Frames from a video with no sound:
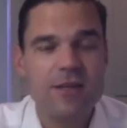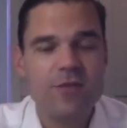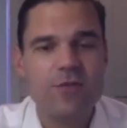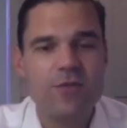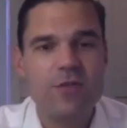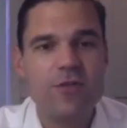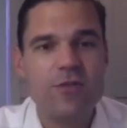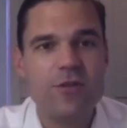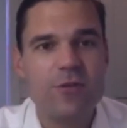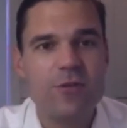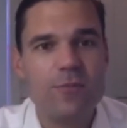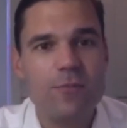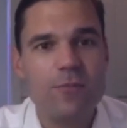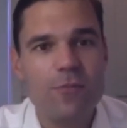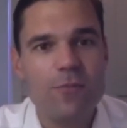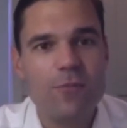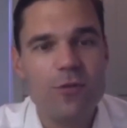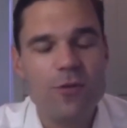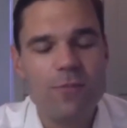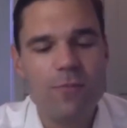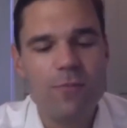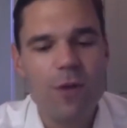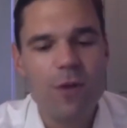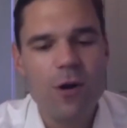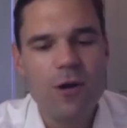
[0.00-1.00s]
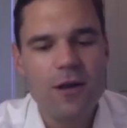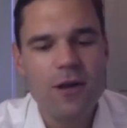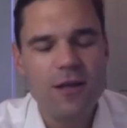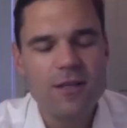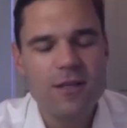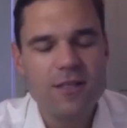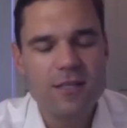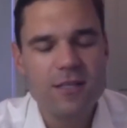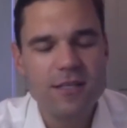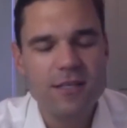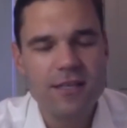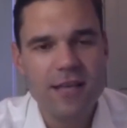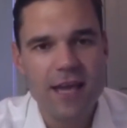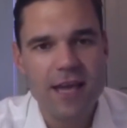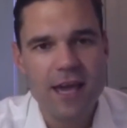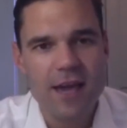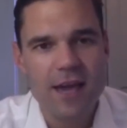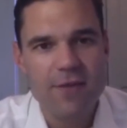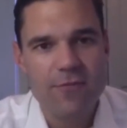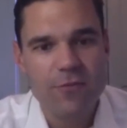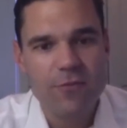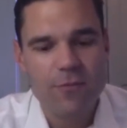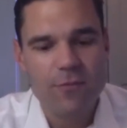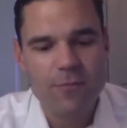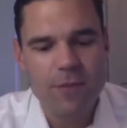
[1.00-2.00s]
the market
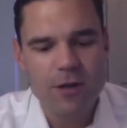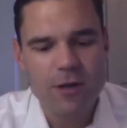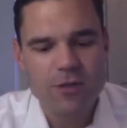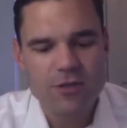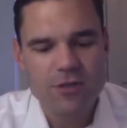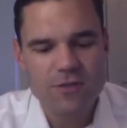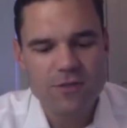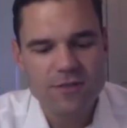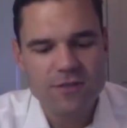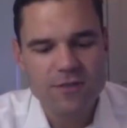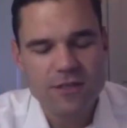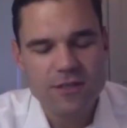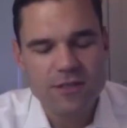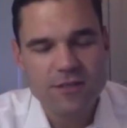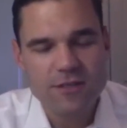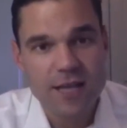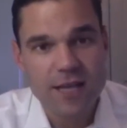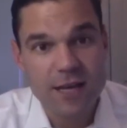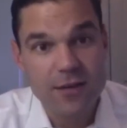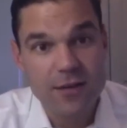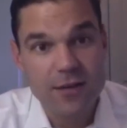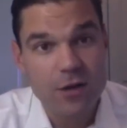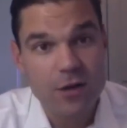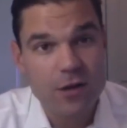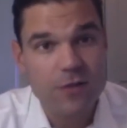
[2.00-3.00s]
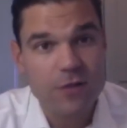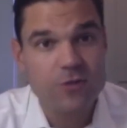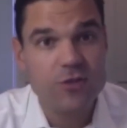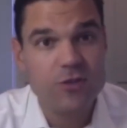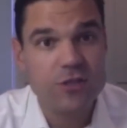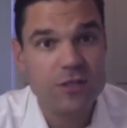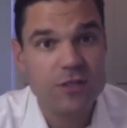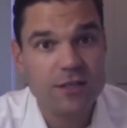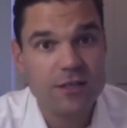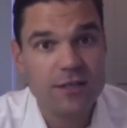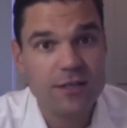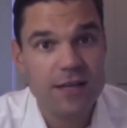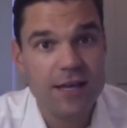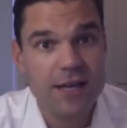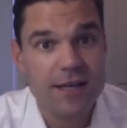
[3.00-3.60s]
today for much of the technology